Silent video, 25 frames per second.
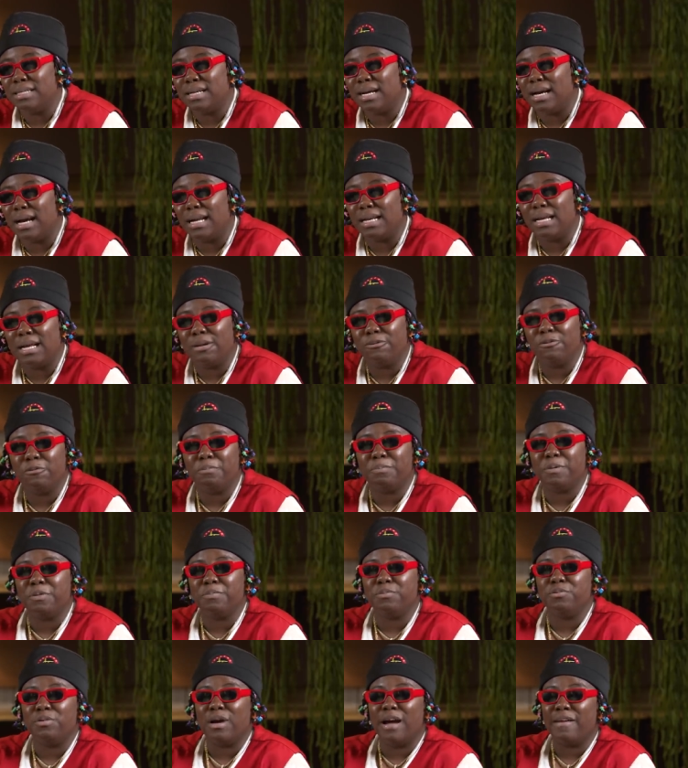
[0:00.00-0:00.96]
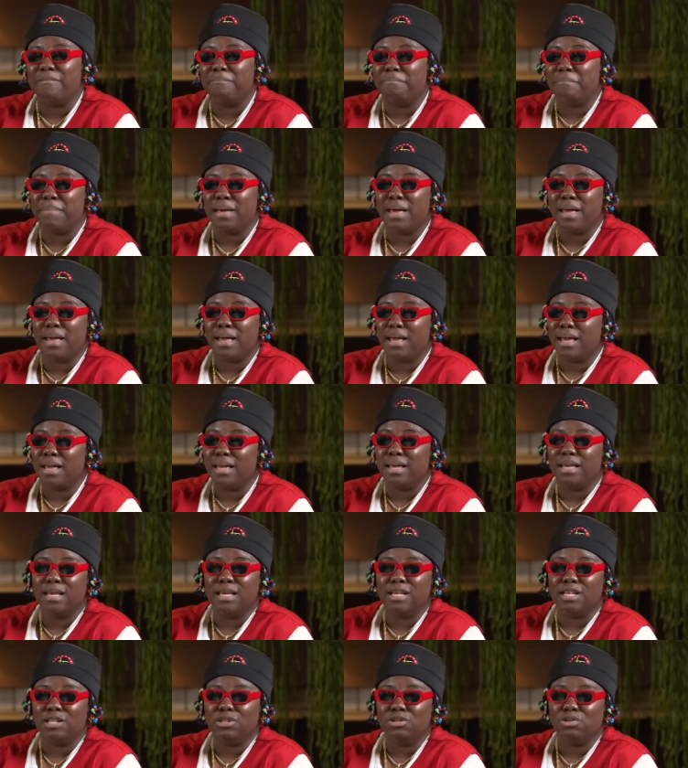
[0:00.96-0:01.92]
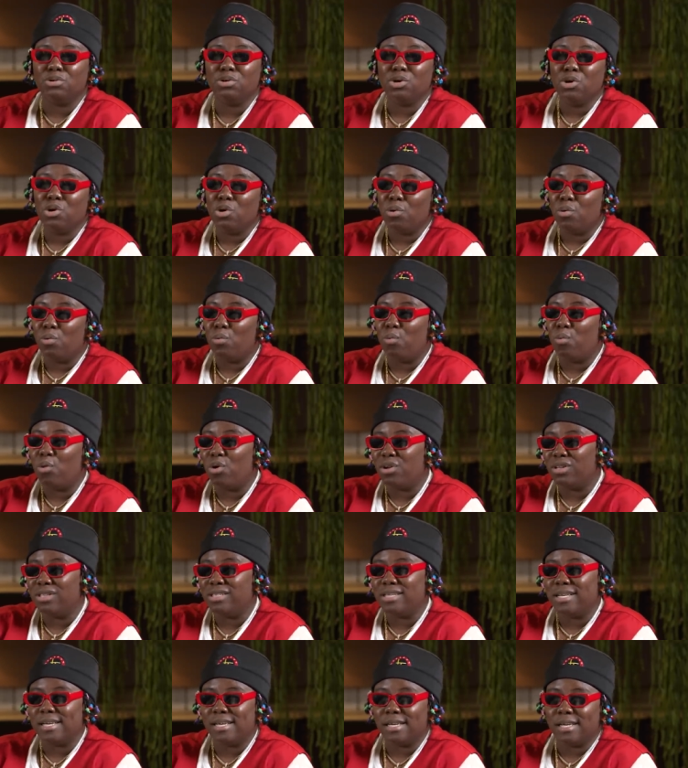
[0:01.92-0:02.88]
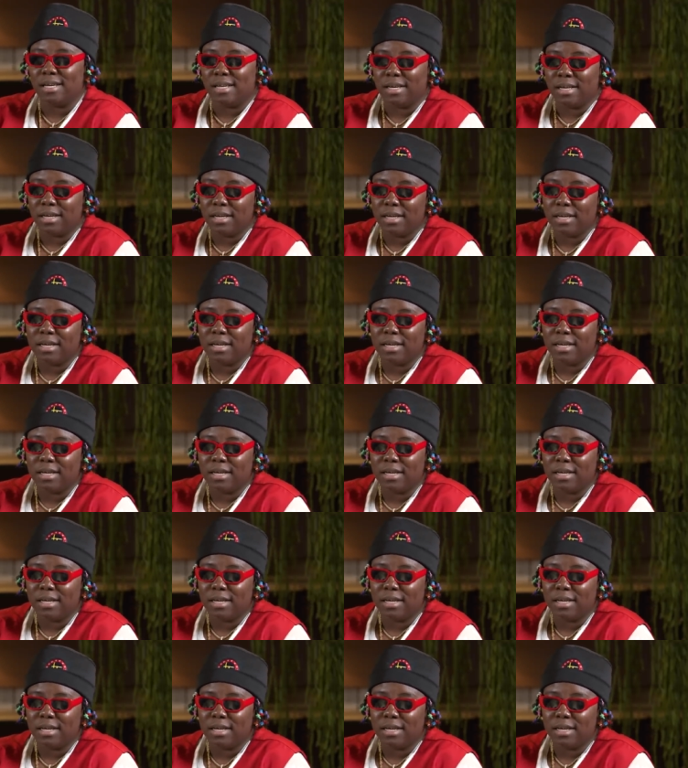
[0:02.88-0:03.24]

Yeah, and yeah, I know yeah. people I've met in one day